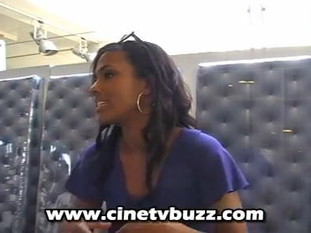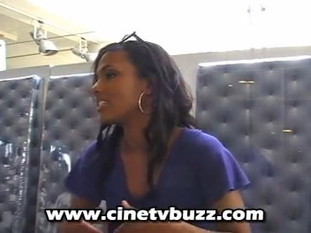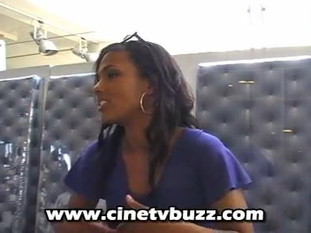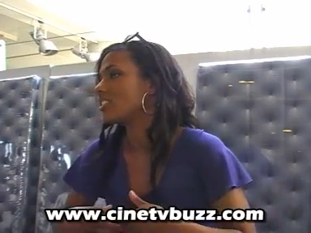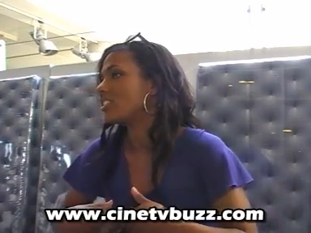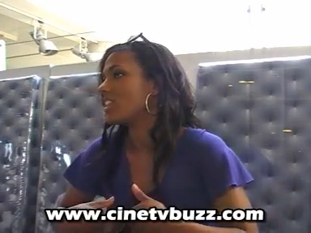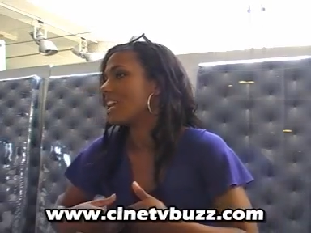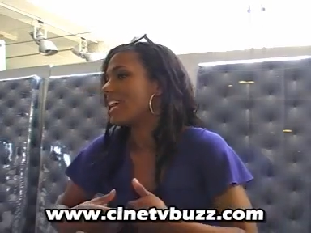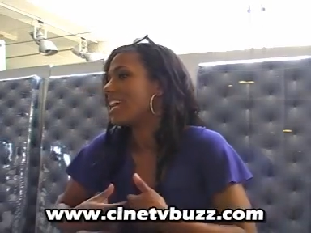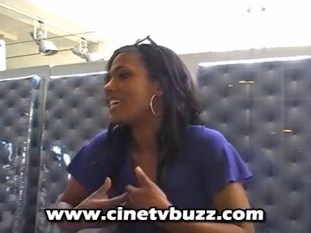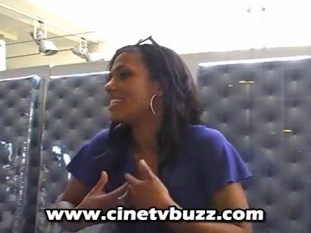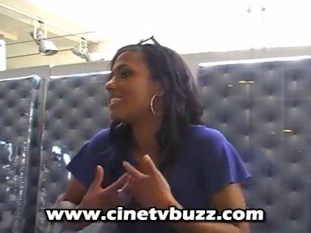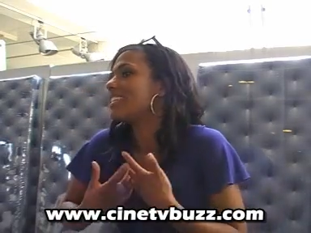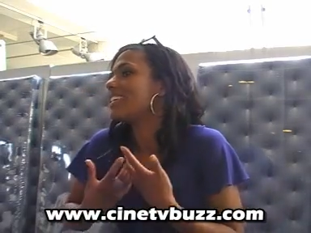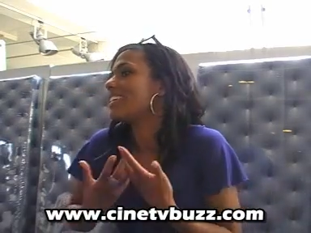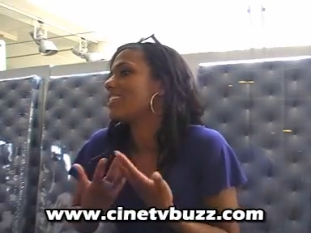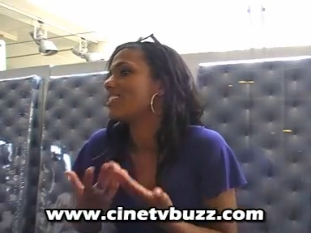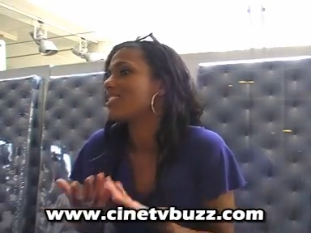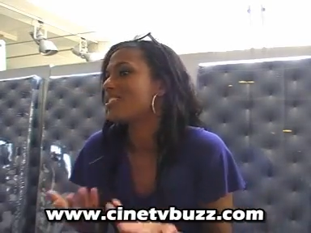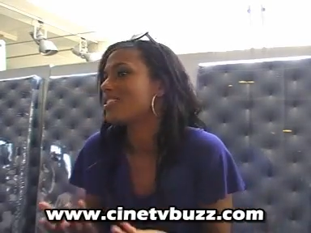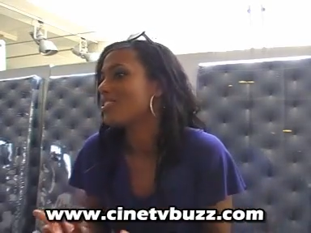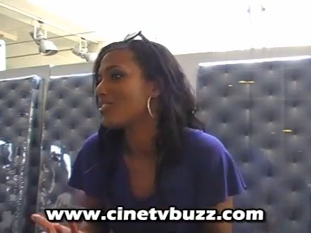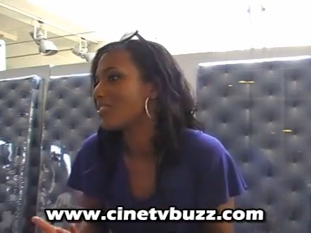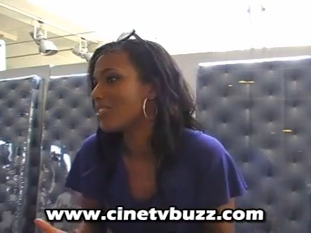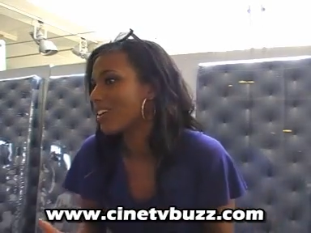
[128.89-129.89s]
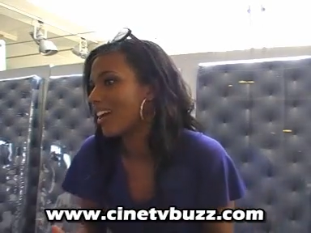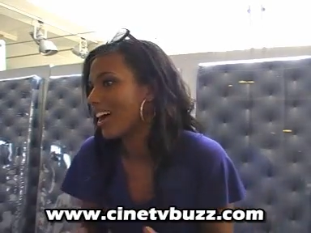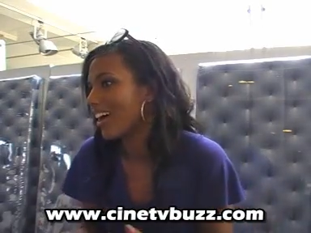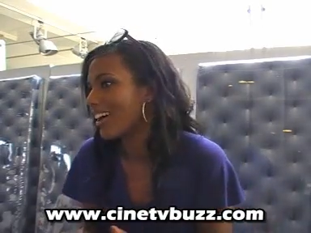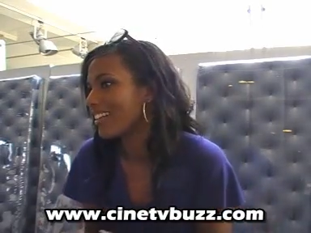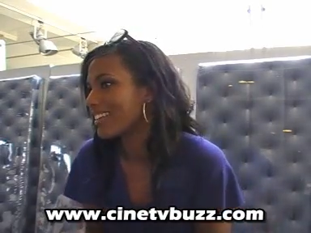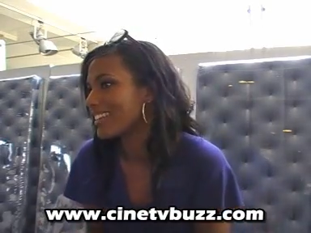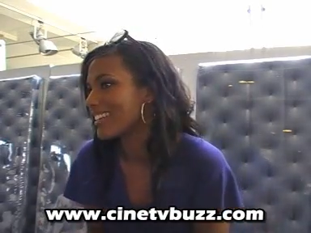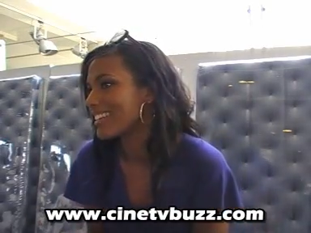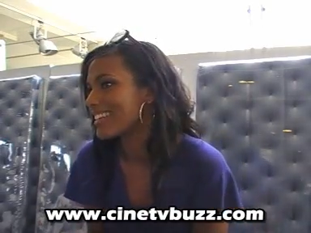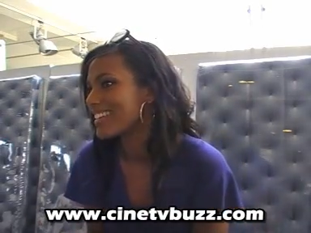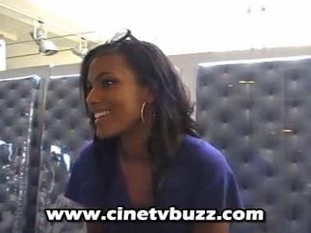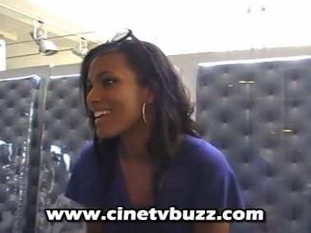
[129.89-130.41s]
And here's this new
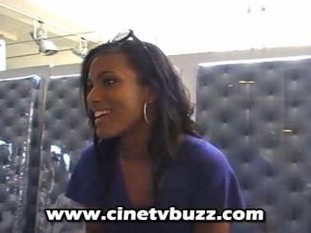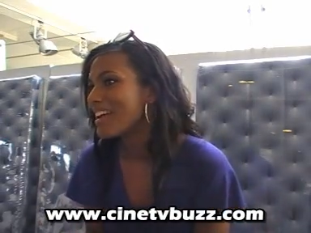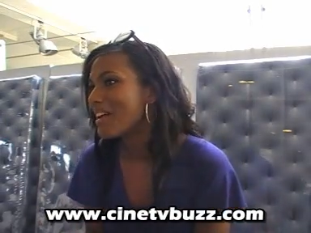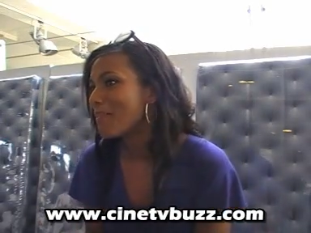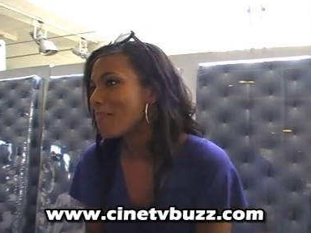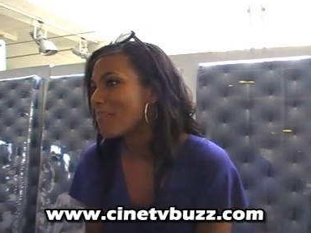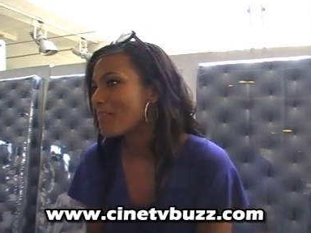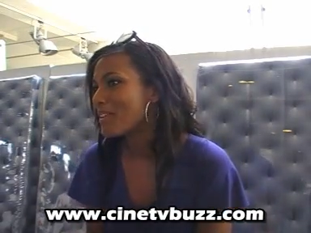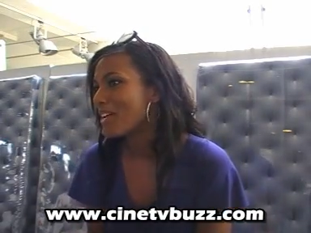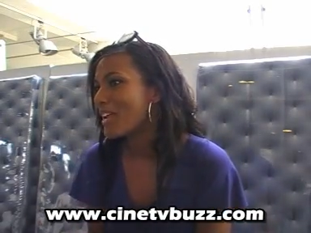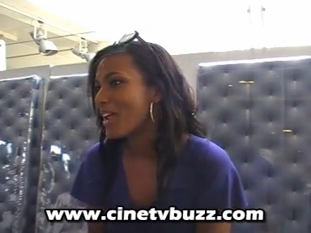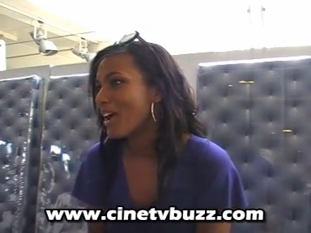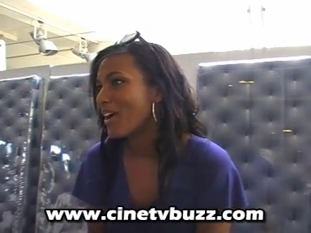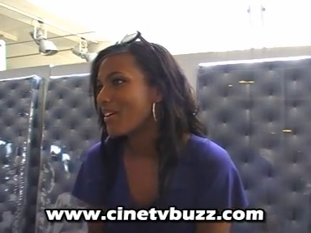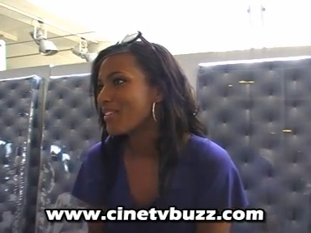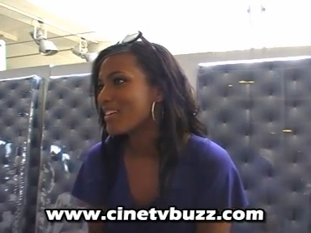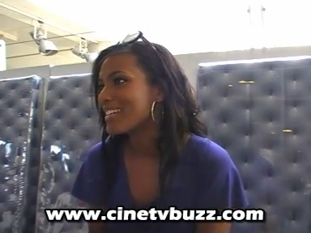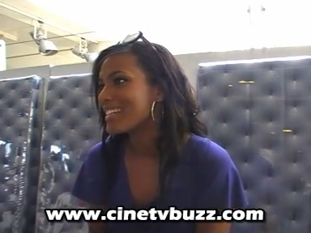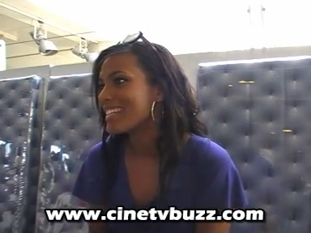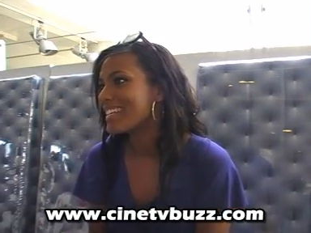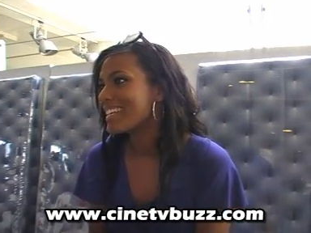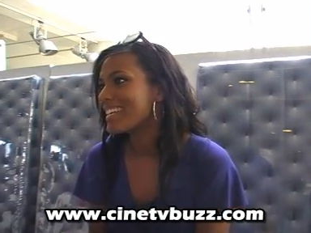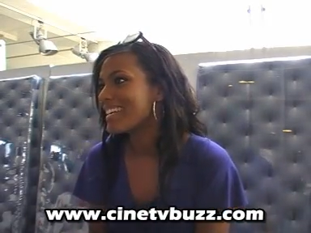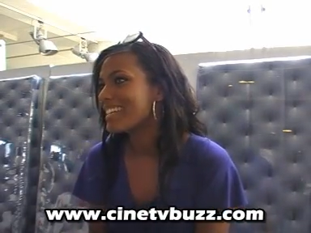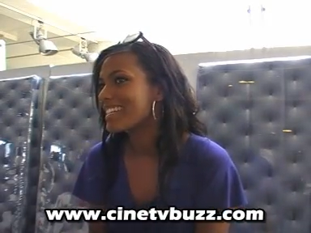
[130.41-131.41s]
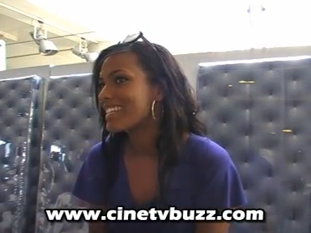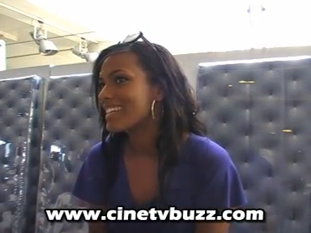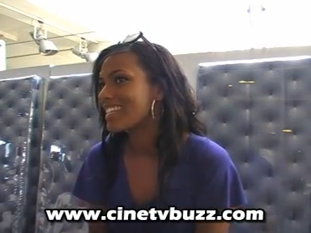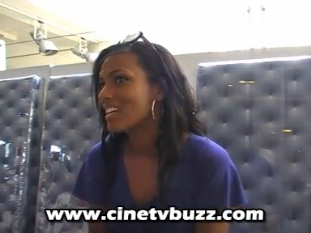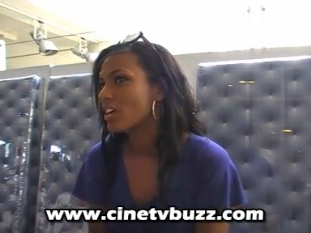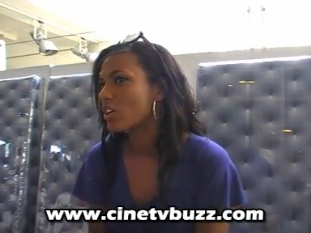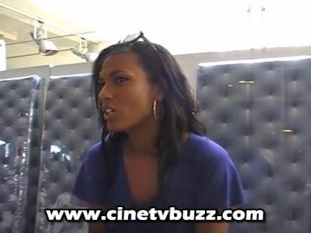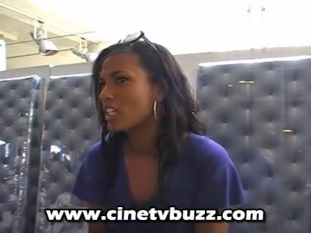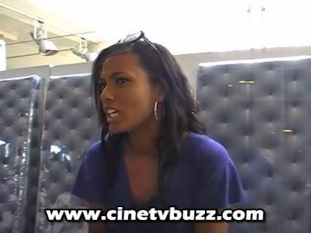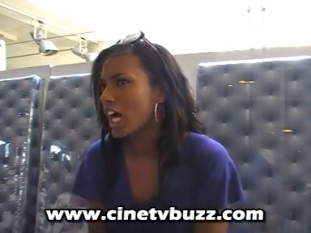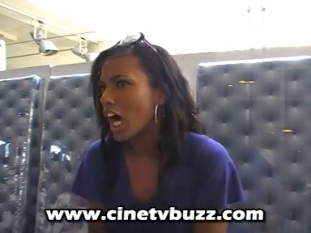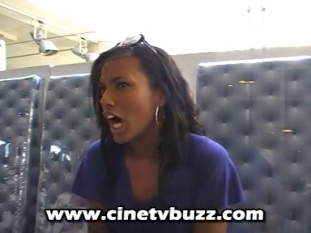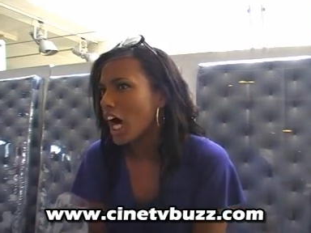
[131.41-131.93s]
girl that, you know,
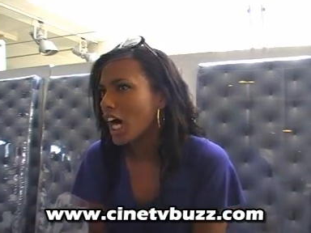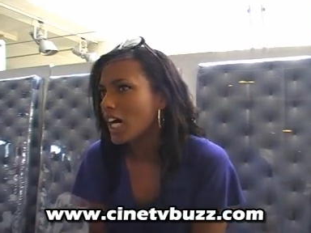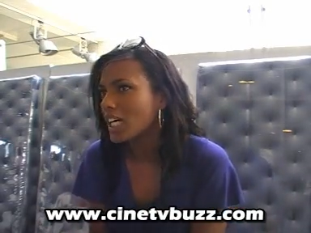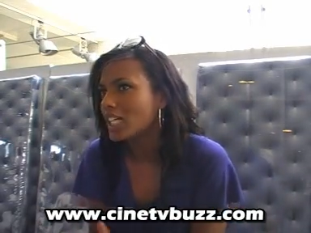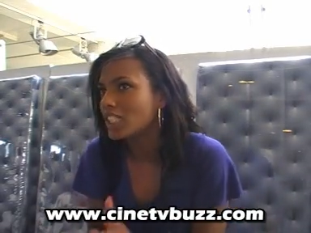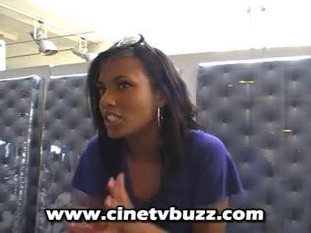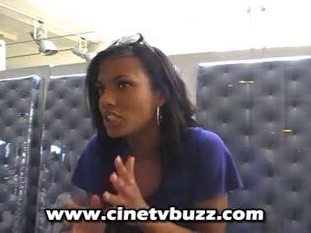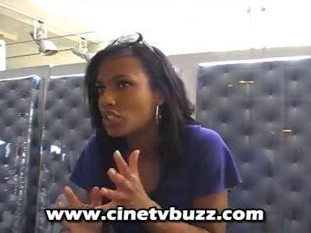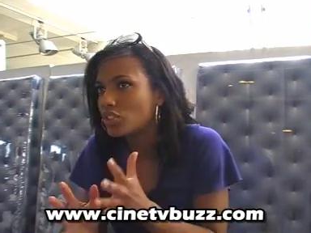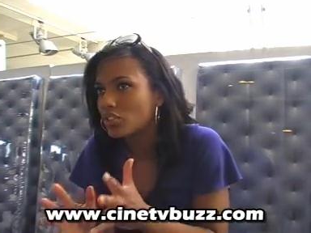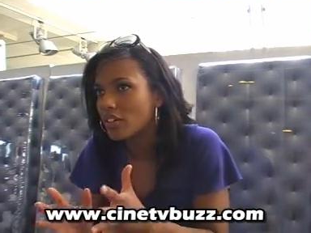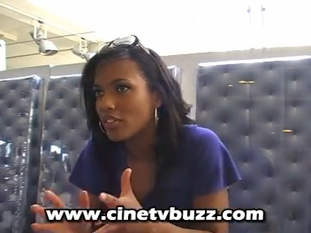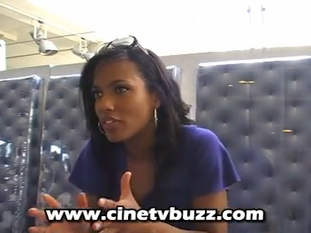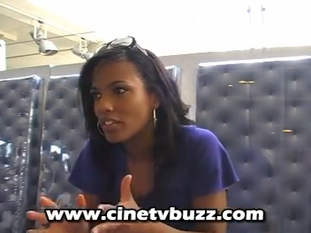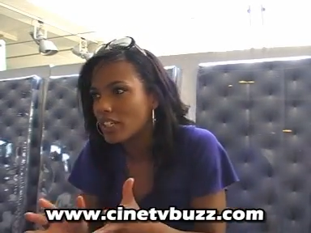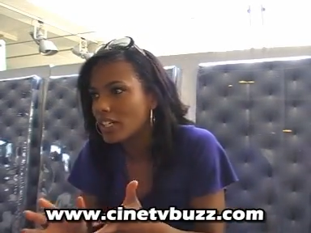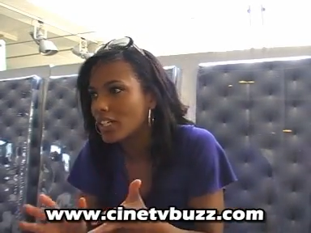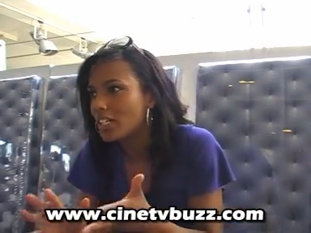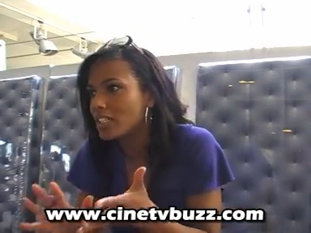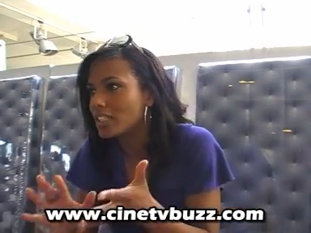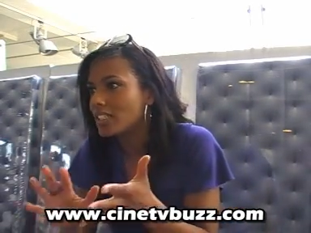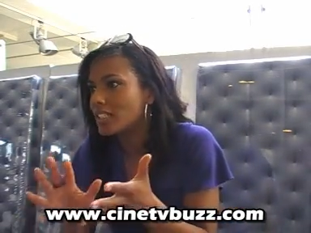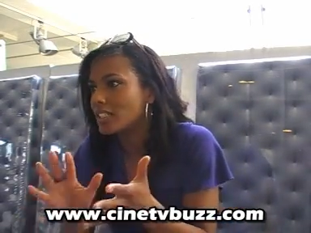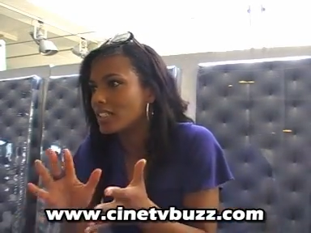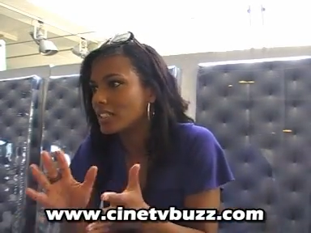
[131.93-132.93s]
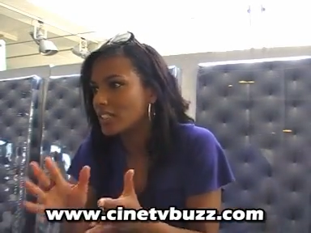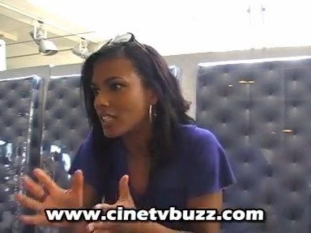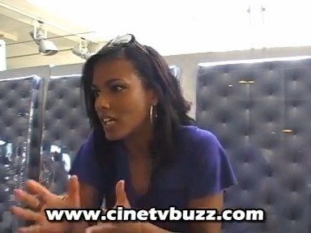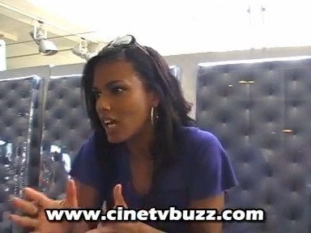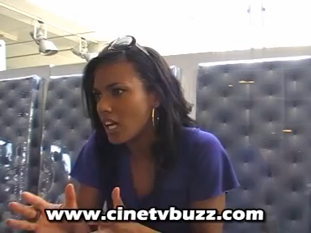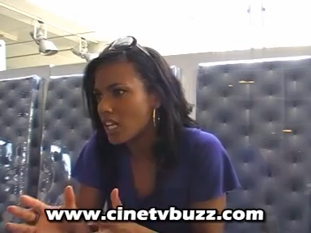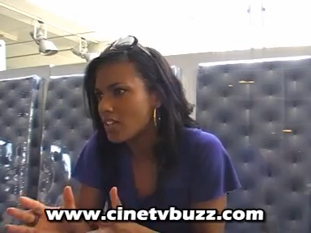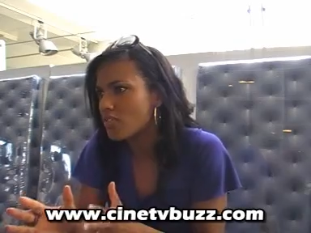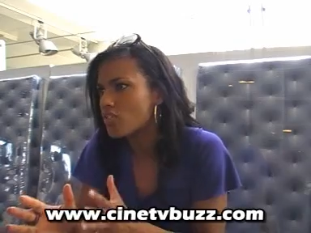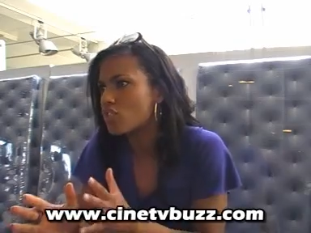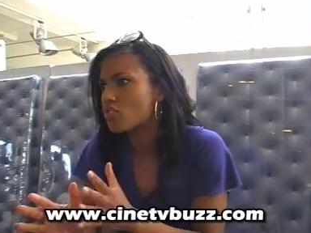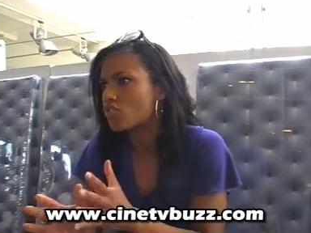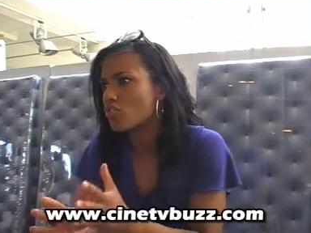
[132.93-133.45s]
is young and driven and
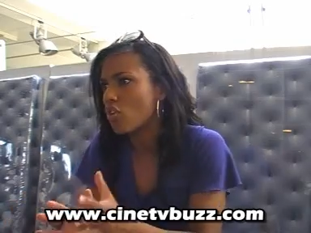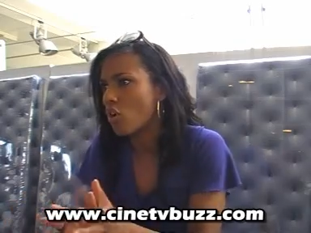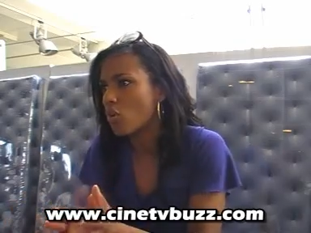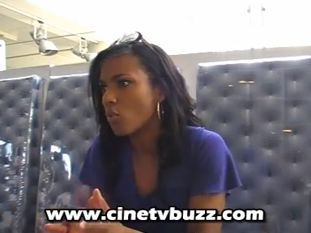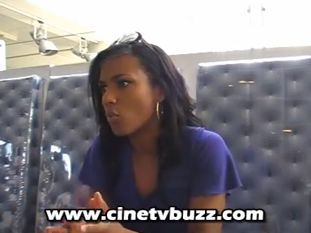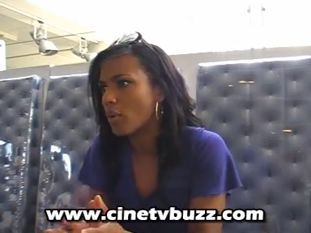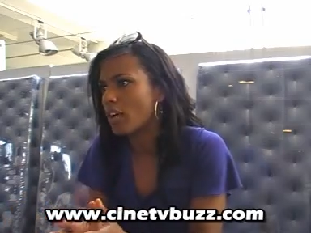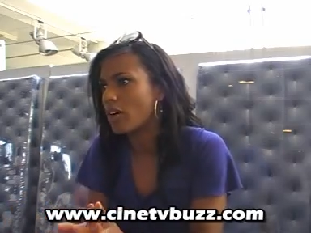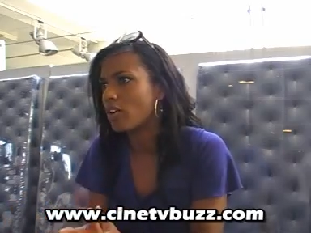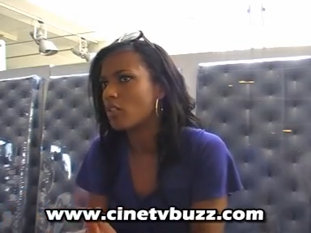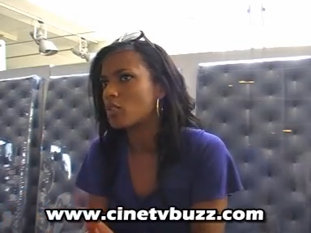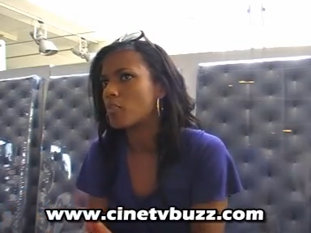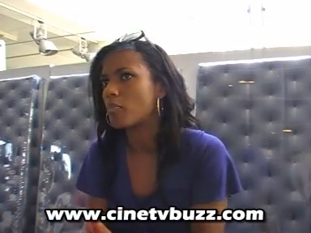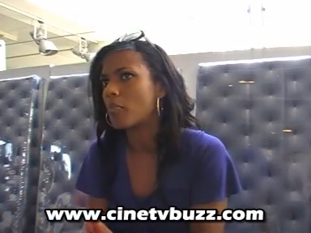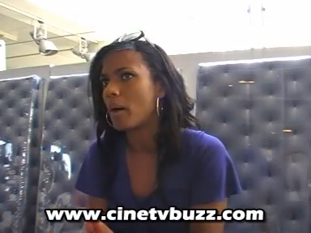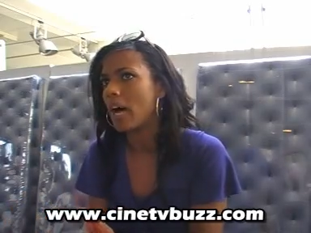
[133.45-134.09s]
kind of strong-willed,